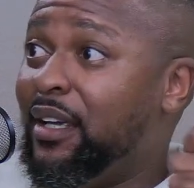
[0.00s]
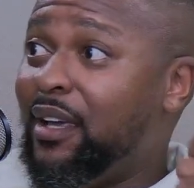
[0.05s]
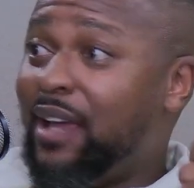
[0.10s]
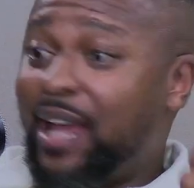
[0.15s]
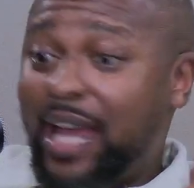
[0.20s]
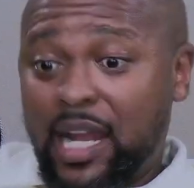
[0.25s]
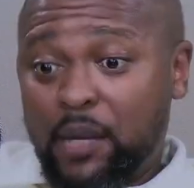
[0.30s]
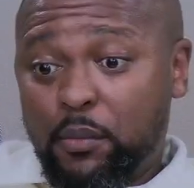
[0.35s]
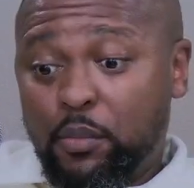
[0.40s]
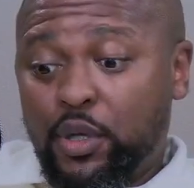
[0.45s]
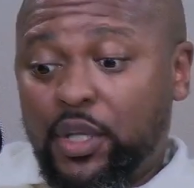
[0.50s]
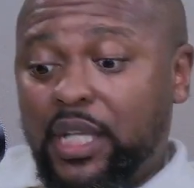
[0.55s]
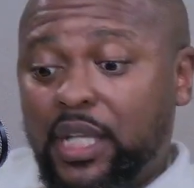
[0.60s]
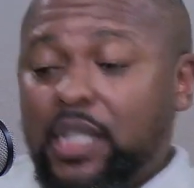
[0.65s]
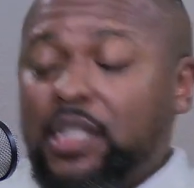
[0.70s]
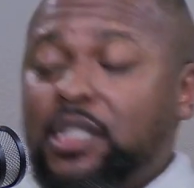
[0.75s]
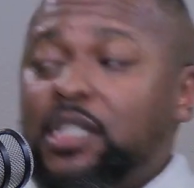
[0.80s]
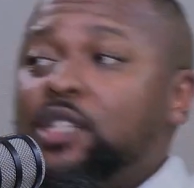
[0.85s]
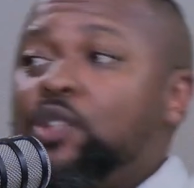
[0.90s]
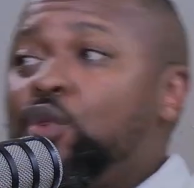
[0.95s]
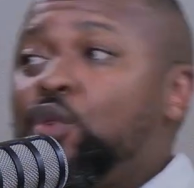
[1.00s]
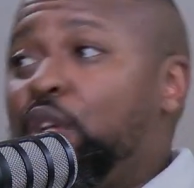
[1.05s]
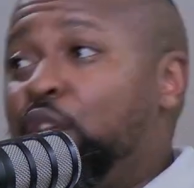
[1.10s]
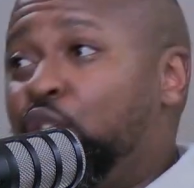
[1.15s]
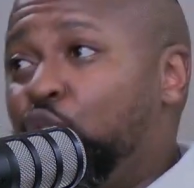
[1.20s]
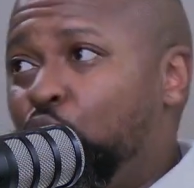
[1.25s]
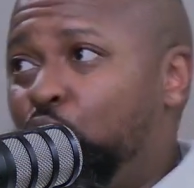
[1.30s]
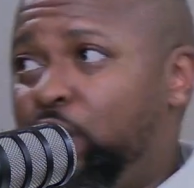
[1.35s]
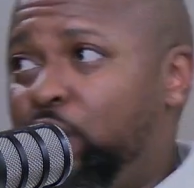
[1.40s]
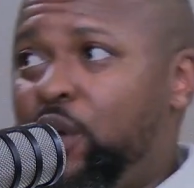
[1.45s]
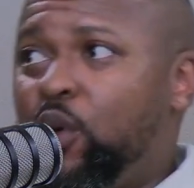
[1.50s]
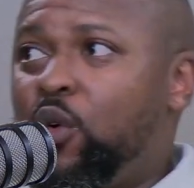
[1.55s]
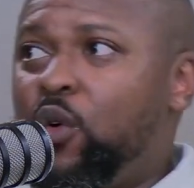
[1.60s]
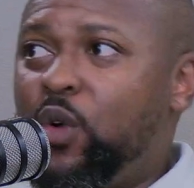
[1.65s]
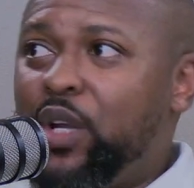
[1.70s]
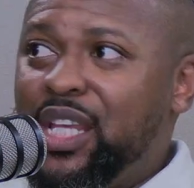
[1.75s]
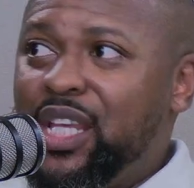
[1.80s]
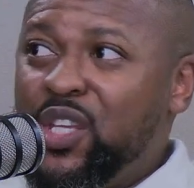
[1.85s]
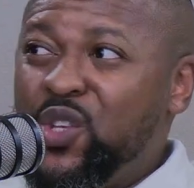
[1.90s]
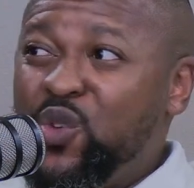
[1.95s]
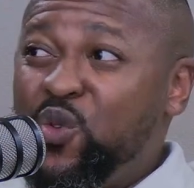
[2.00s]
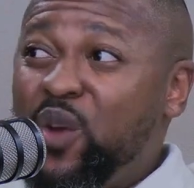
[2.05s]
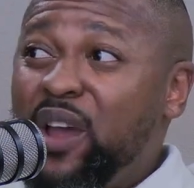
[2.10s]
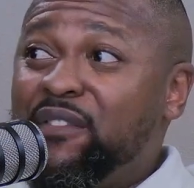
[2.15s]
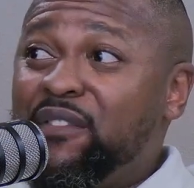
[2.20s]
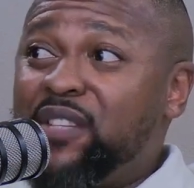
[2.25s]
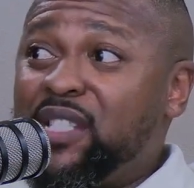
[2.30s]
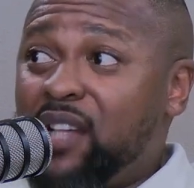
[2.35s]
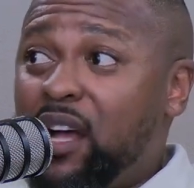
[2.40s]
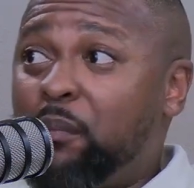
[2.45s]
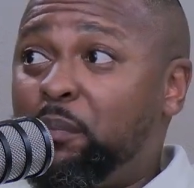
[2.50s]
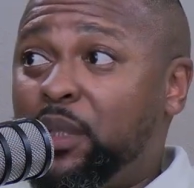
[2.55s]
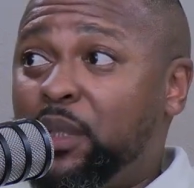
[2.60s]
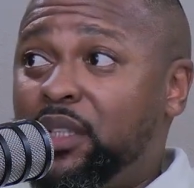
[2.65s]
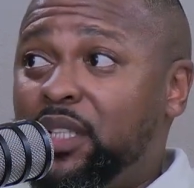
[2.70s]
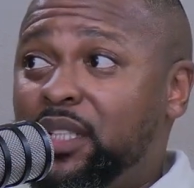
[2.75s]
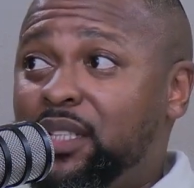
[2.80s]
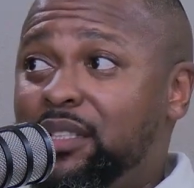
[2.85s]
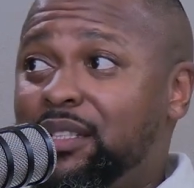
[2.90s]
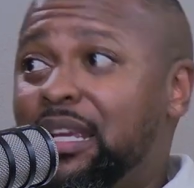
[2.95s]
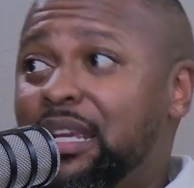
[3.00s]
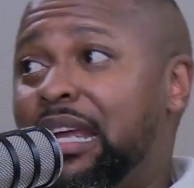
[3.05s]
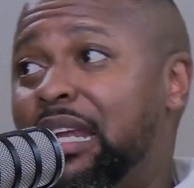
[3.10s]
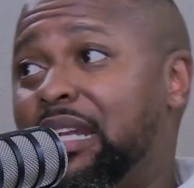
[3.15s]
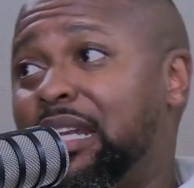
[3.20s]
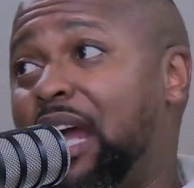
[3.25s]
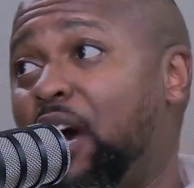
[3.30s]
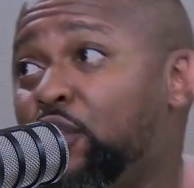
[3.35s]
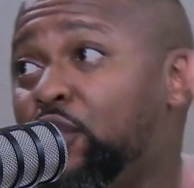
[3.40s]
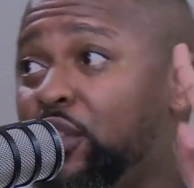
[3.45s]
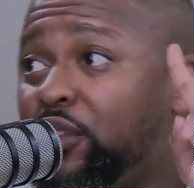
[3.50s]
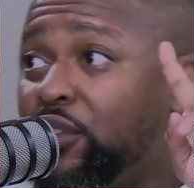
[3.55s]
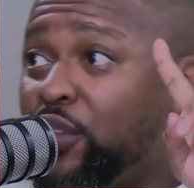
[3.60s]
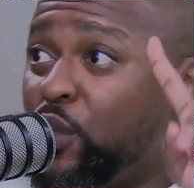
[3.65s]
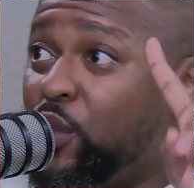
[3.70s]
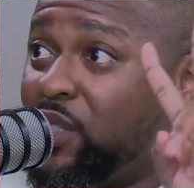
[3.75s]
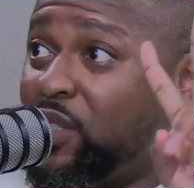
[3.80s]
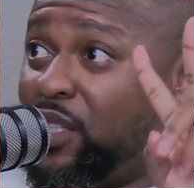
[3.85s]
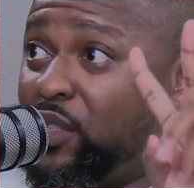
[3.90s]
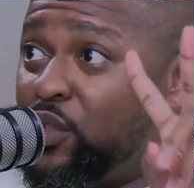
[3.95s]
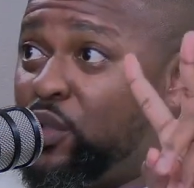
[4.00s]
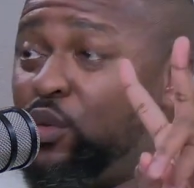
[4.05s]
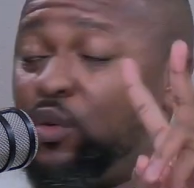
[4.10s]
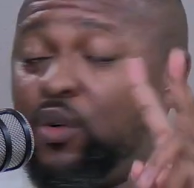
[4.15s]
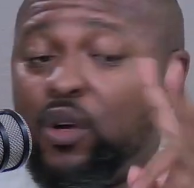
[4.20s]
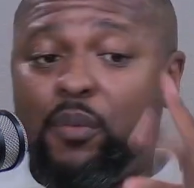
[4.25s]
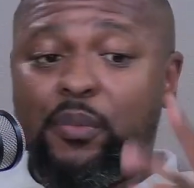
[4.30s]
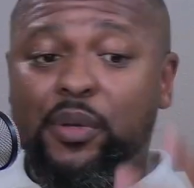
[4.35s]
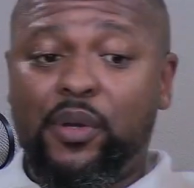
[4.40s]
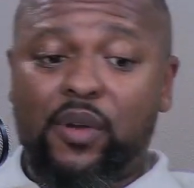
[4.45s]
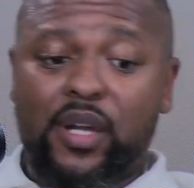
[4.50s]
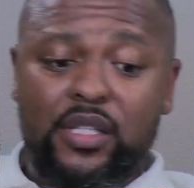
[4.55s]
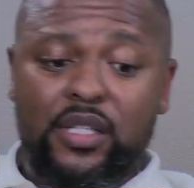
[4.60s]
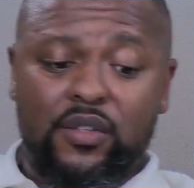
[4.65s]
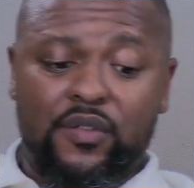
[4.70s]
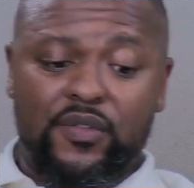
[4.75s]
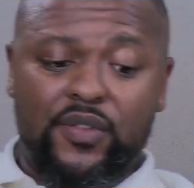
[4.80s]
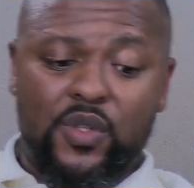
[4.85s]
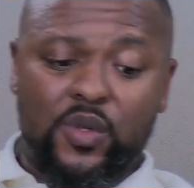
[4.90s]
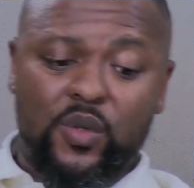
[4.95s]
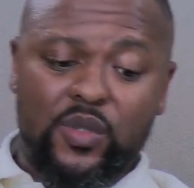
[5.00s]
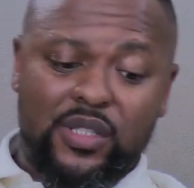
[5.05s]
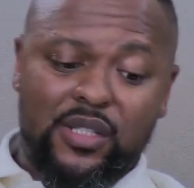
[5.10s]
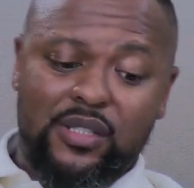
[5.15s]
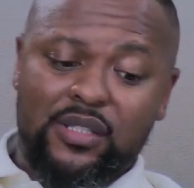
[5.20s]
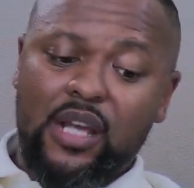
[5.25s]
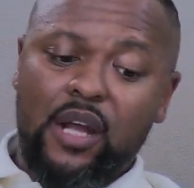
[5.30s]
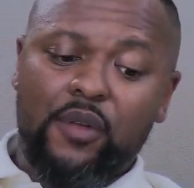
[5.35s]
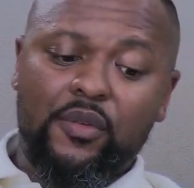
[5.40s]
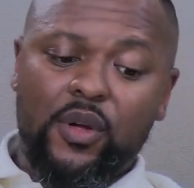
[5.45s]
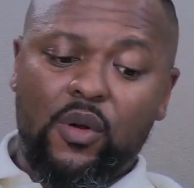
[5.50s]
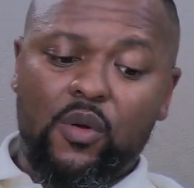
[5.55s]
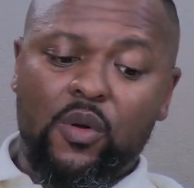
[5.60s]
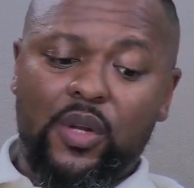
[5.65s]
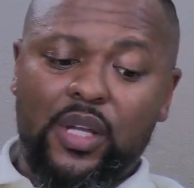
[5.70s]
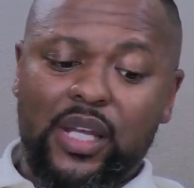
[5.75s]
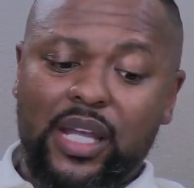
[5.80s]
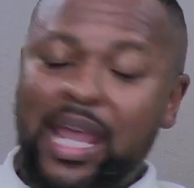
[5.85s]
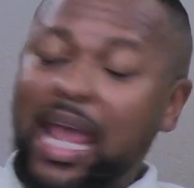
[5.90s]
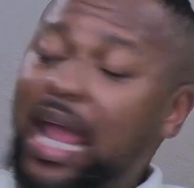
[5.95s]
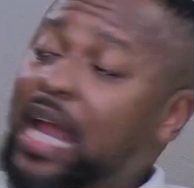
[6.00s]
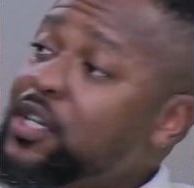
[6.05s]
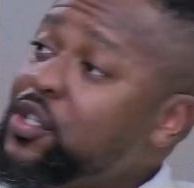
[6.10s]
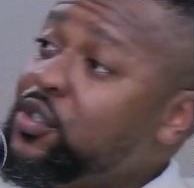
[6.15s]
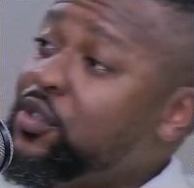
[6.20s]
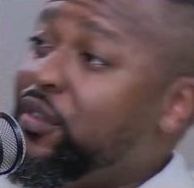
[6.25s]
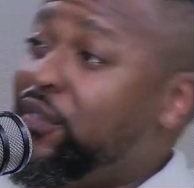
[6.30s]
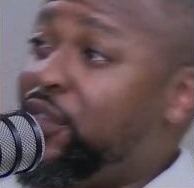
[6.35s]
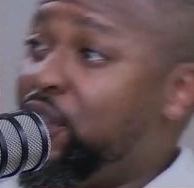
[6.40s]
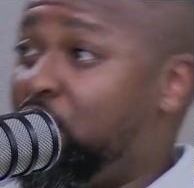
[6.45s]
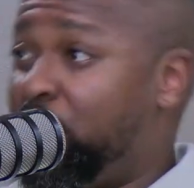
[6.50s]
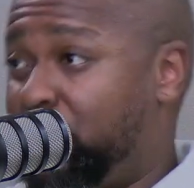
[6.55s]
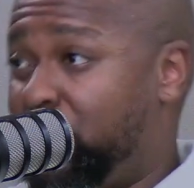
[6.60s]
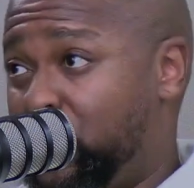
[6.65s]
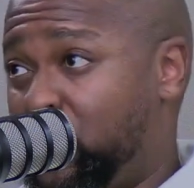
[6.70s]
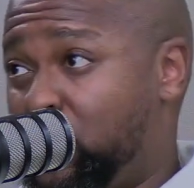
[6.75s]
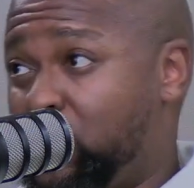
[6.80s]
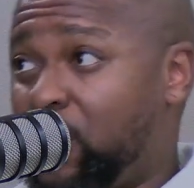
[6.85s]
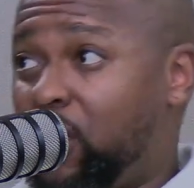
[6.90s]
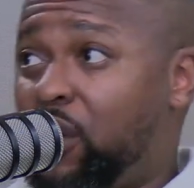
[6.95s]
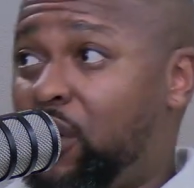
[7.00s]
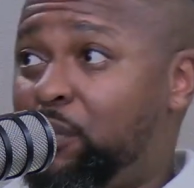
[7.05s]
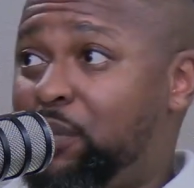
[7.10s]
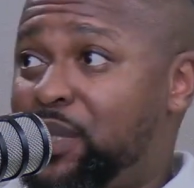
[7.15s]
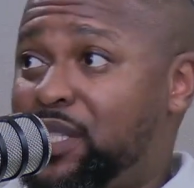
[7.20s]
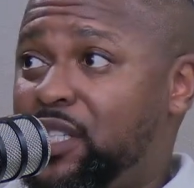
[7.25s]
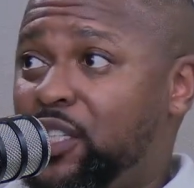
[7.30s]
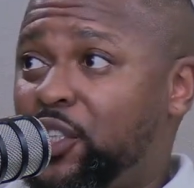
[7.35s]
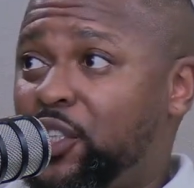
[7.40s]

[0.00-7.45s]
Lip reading: and putting it into a new recording. You have sampled it. Now you've used the two copyrights. You've used the sound recording and you've used the composition.